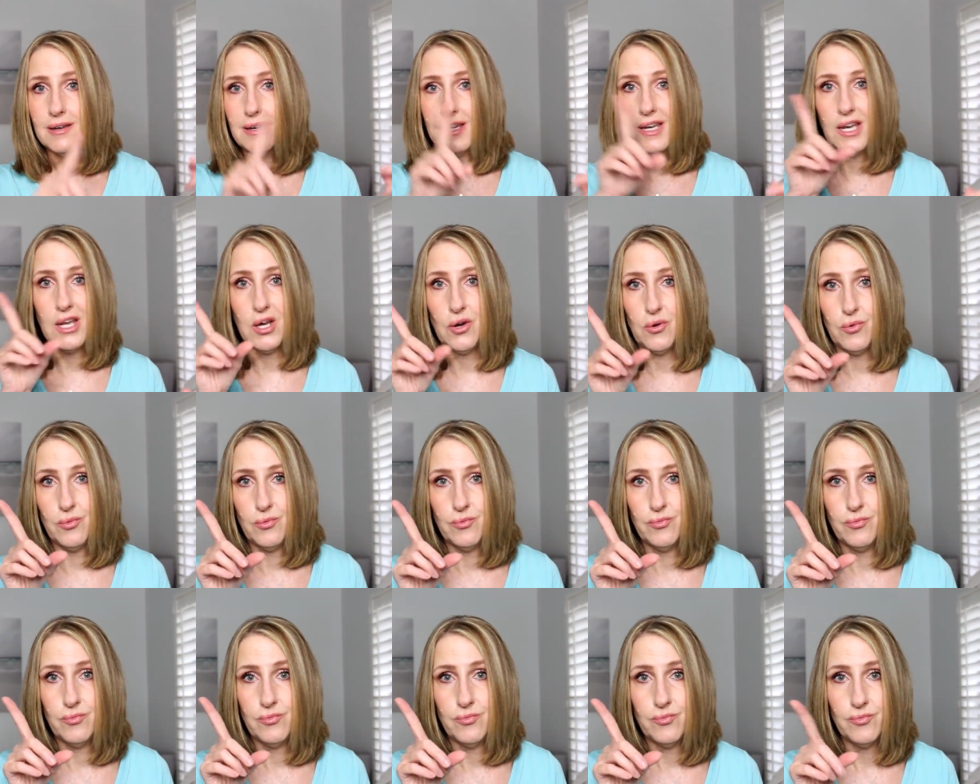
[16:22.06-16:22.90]
No,
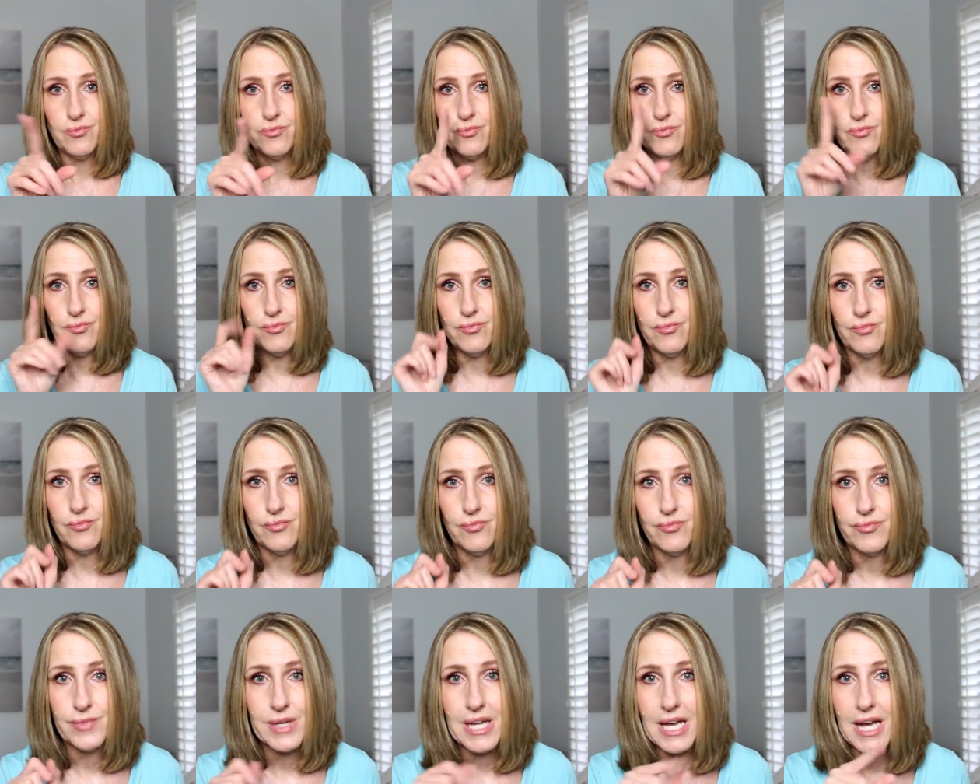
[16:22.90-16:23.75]
mm-mm,
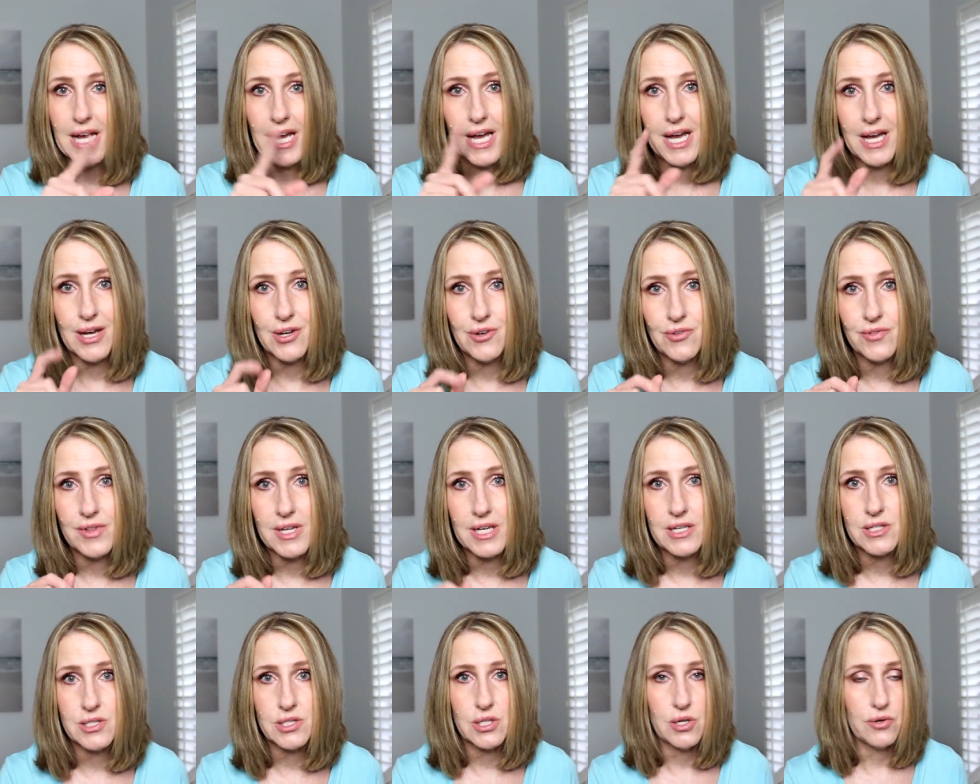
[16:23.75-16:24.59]
I don't
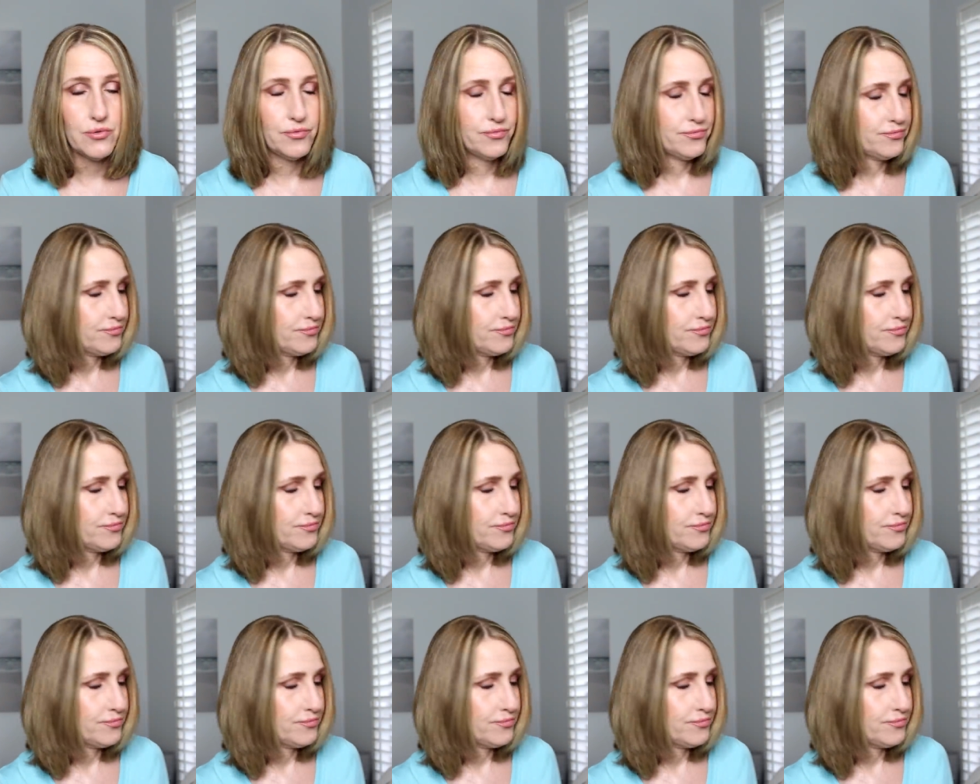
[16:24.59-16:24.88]
think so.